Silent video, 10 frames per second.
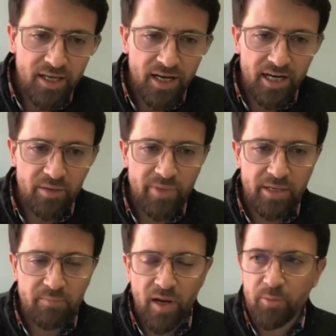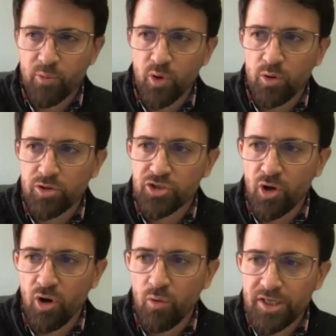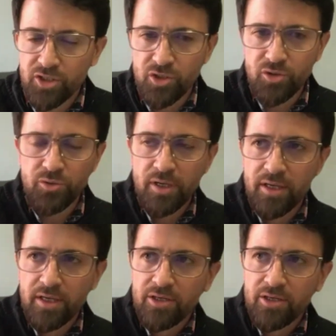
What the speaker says: And my approach is always to